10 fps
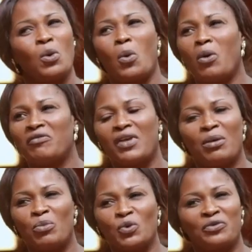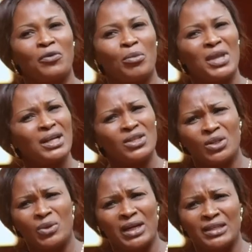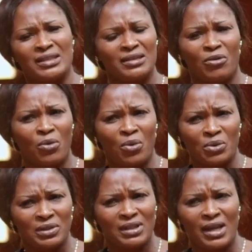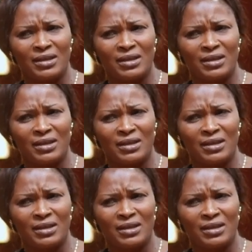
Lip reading: Of that month, from that January to August that he's